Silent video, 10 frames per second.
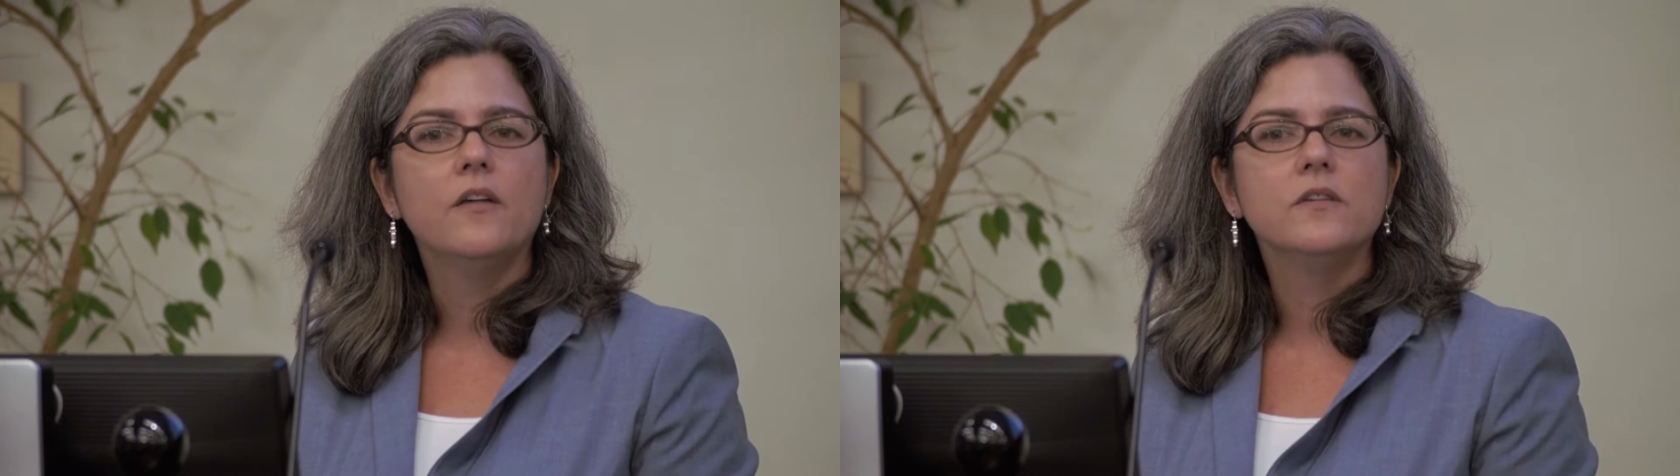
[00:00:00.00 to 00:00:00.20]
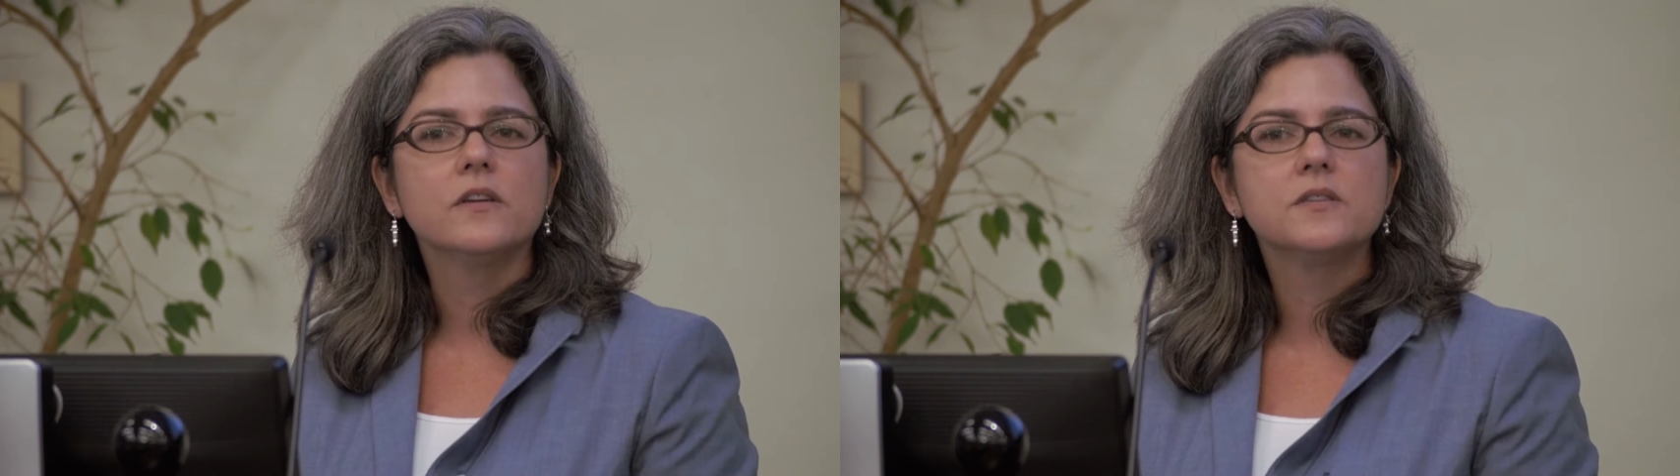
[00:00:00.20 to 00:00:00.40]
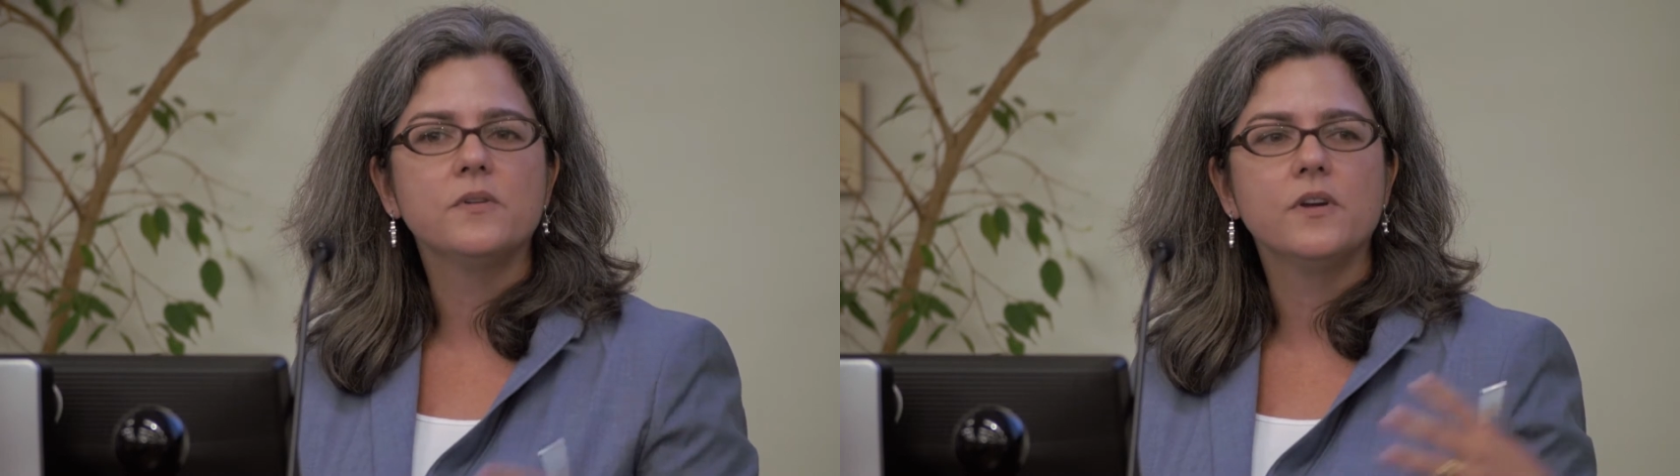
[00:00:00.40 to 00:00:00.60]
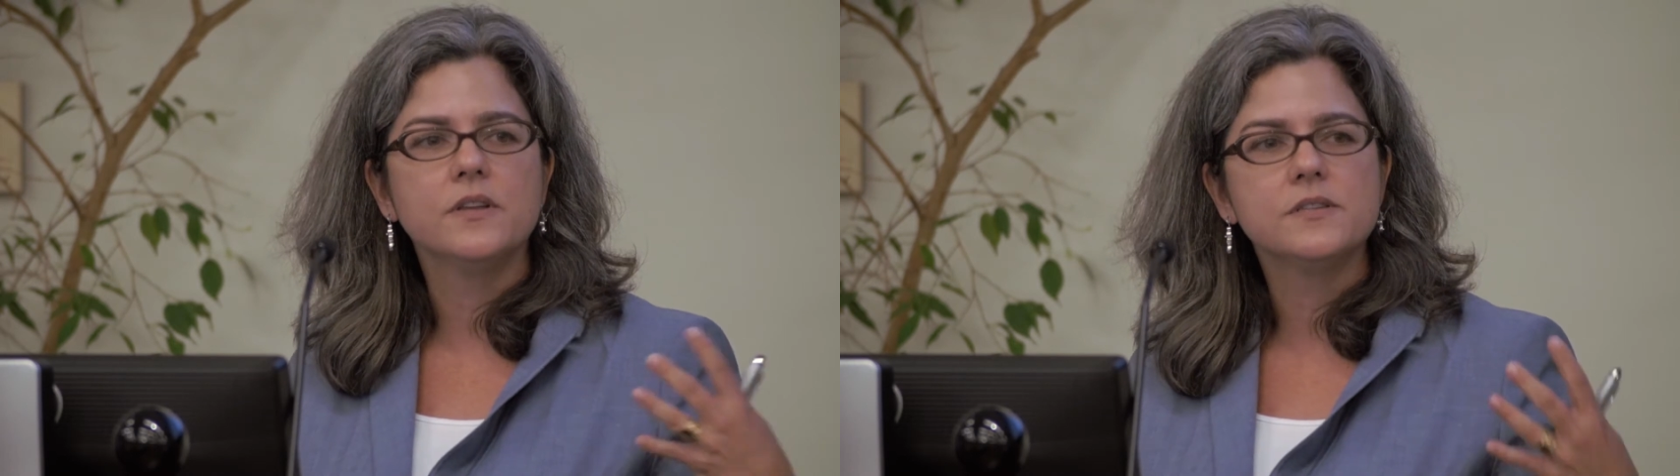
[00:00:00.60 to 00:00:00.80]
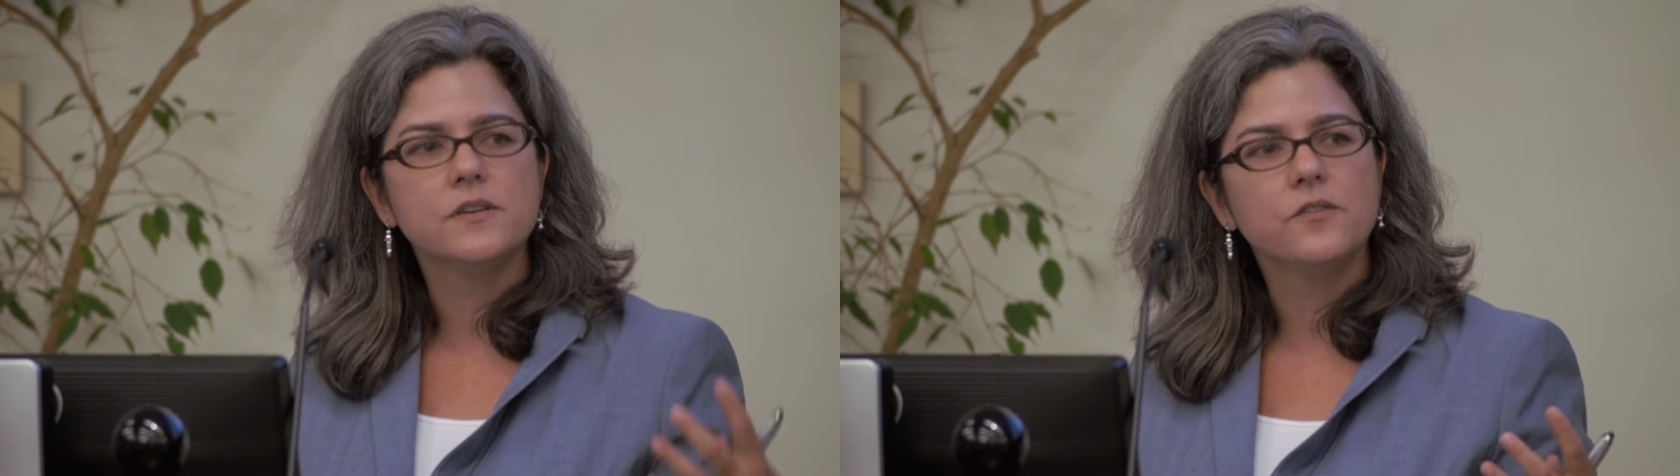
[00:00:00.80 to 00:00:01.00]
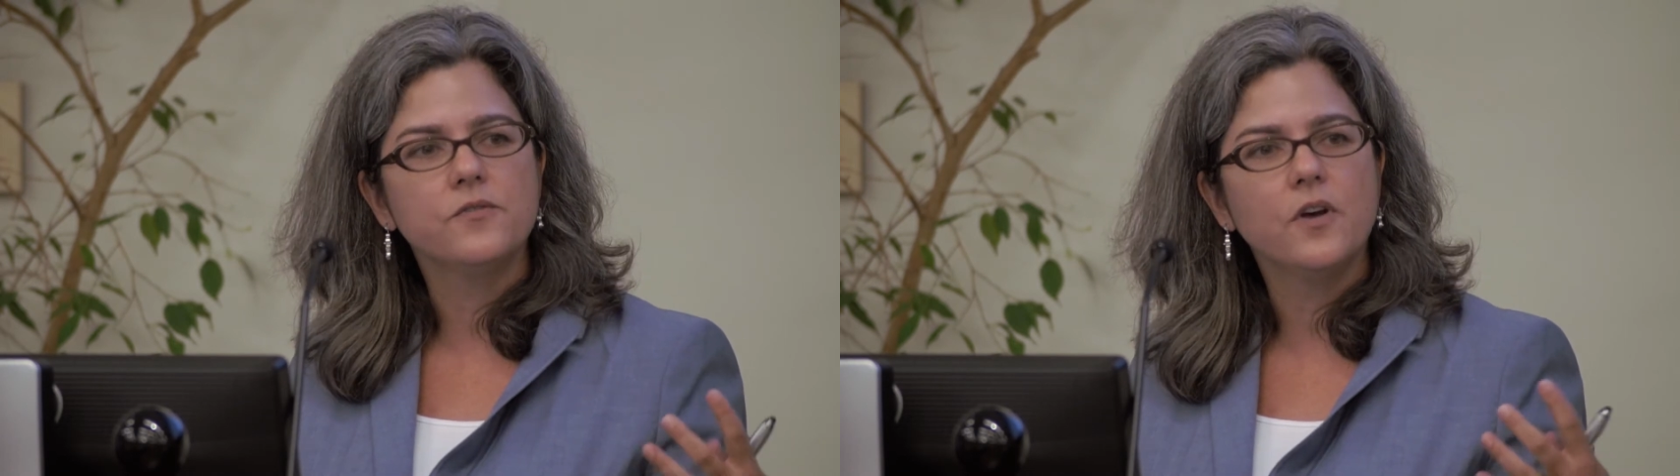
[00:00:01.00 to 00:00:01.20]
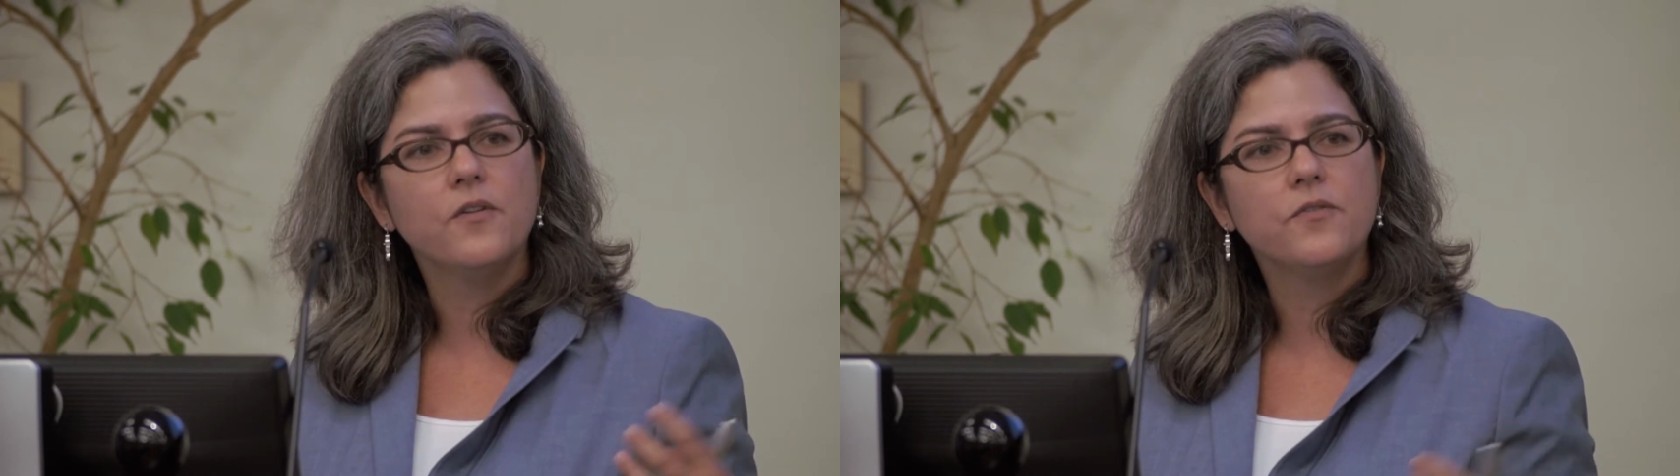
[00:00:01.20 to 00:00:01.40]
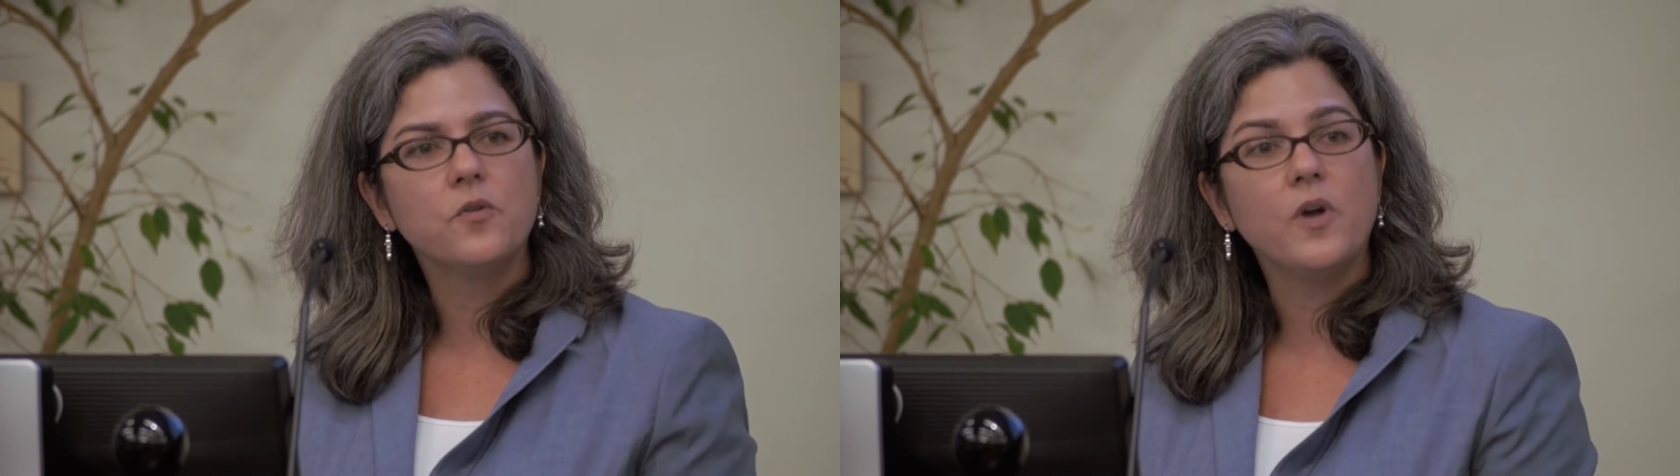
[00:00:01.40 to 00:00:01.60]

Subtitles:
the experience of the